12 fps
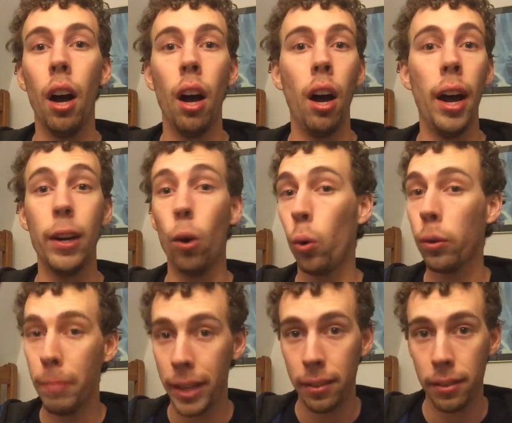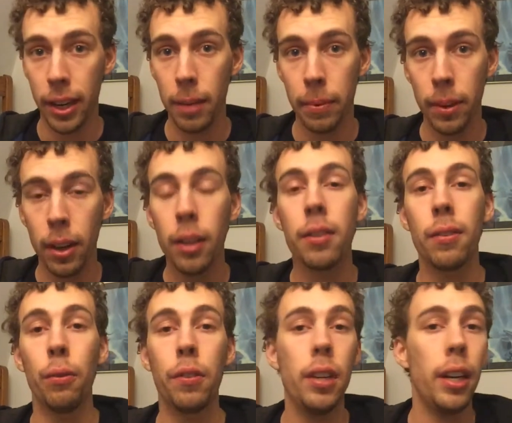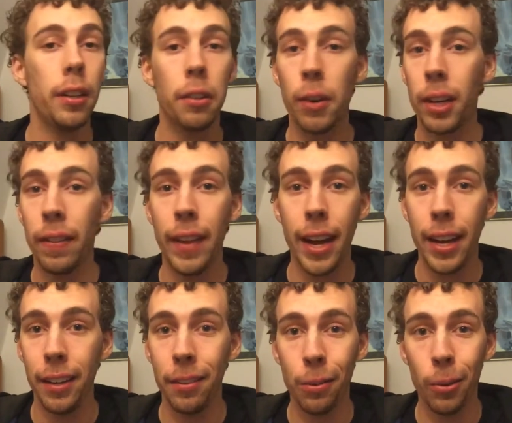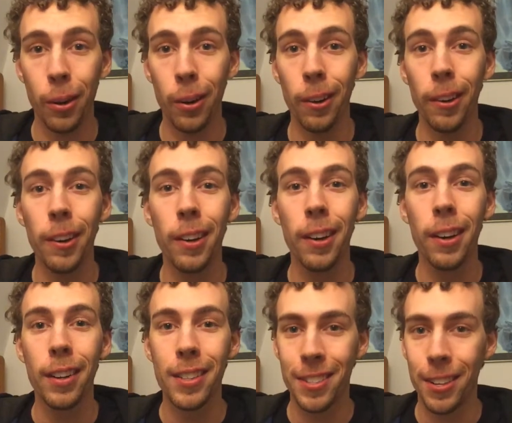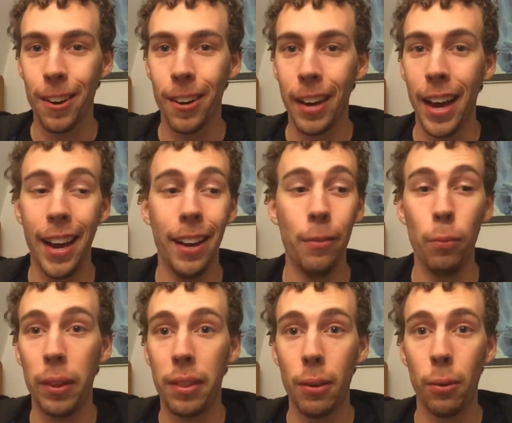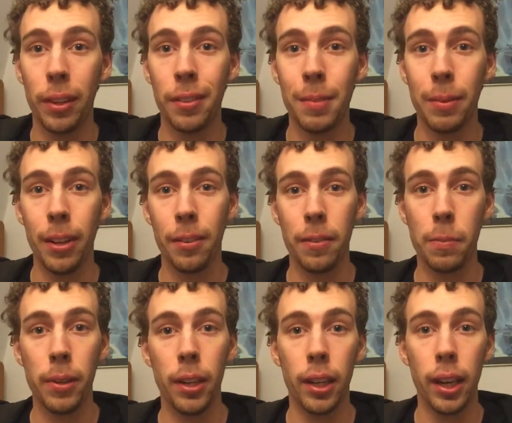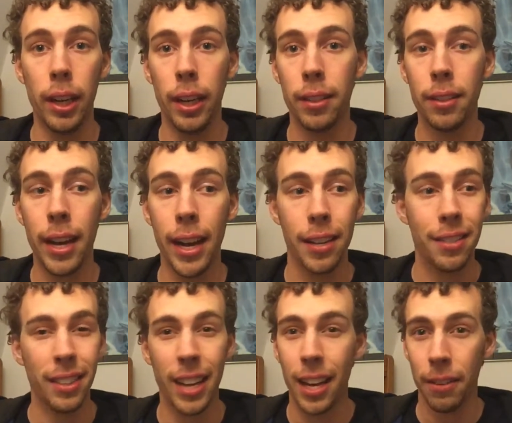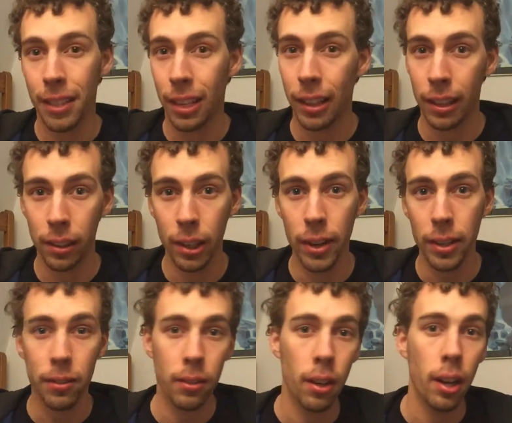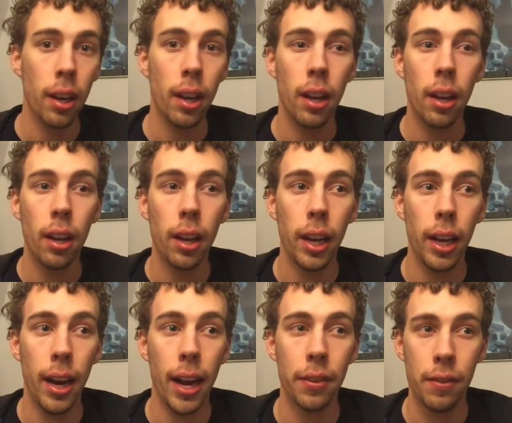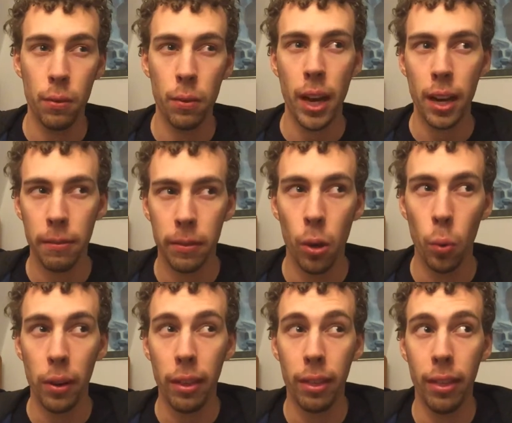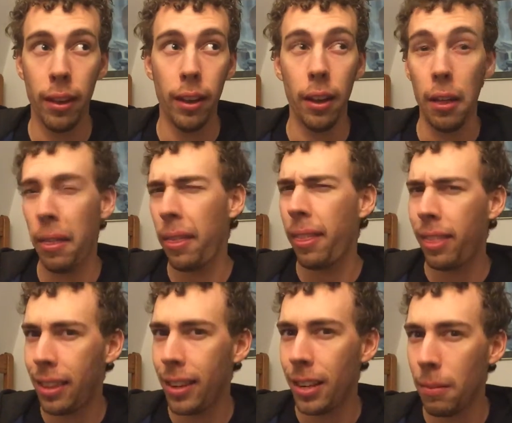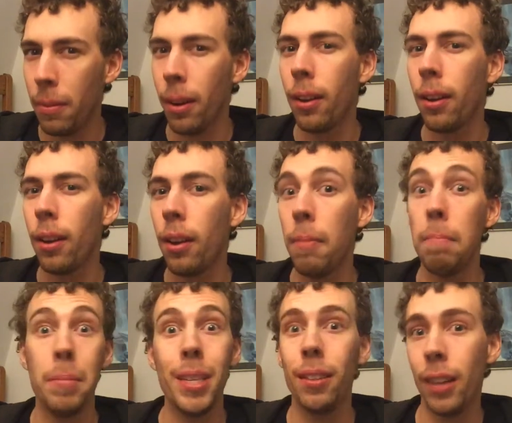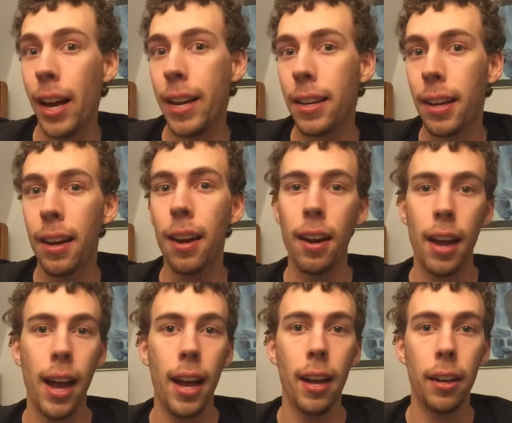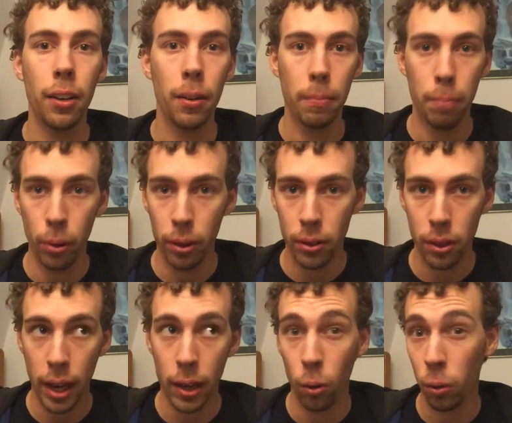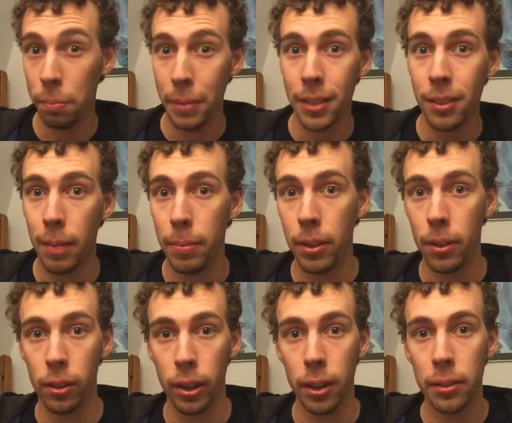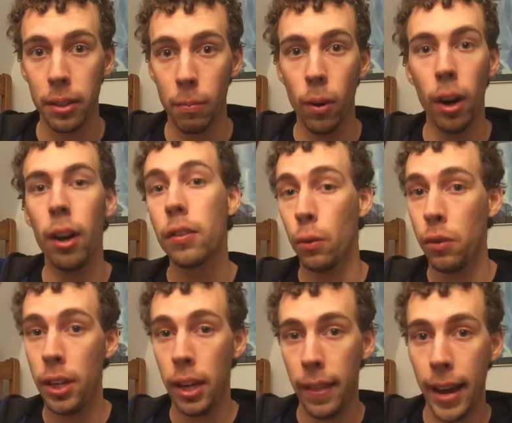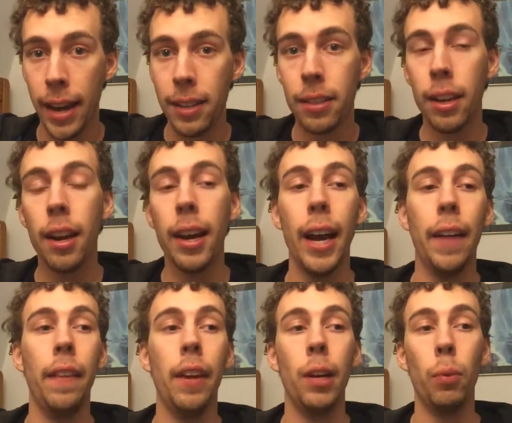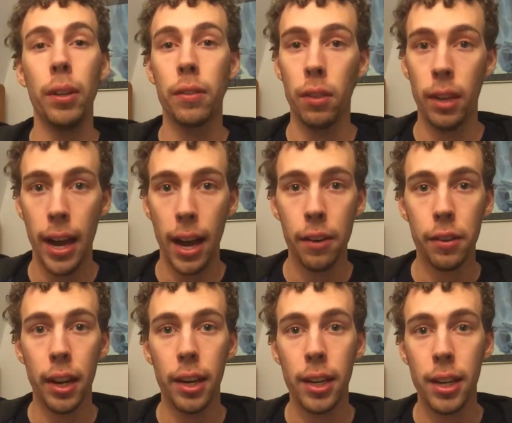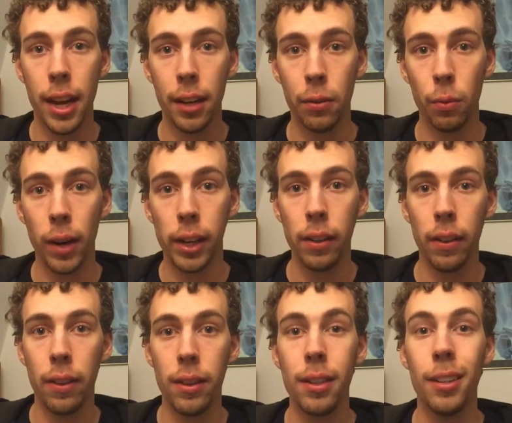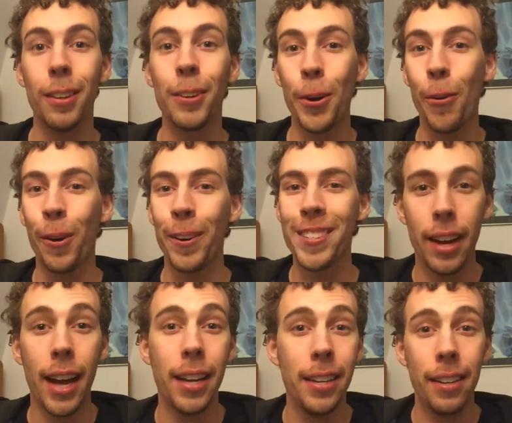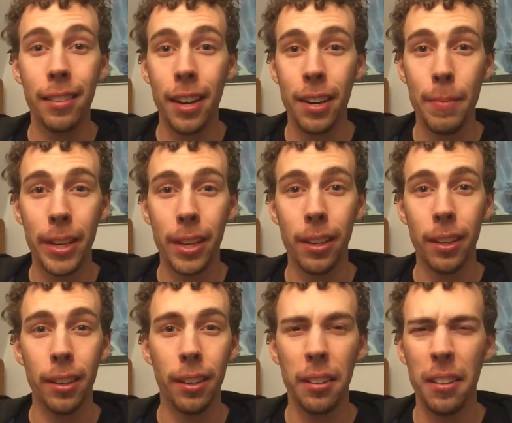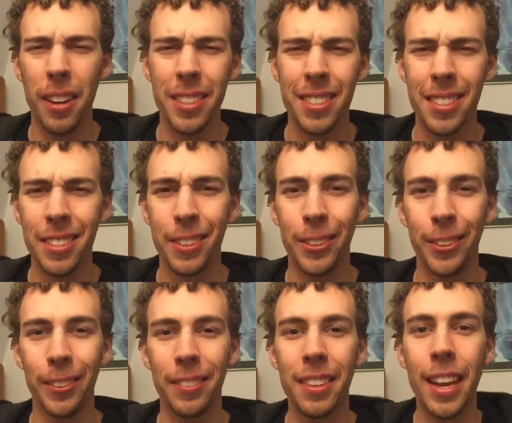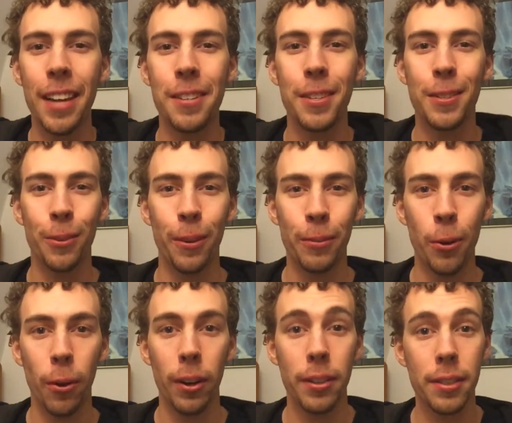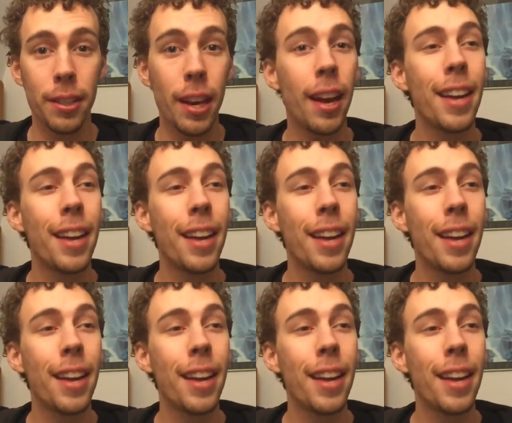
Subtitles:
an old mixtape. So she integrated that into her song, and with the only stipulations being it has to kind of sound like lyrics, it has kind of go with the theme Me Like, and put an old mixtape into your lyrics somewhere. So she did that, and then it went to Nash, and he had to write the chorus, and he decided to make it a nonsensical, catchy sort of chorus.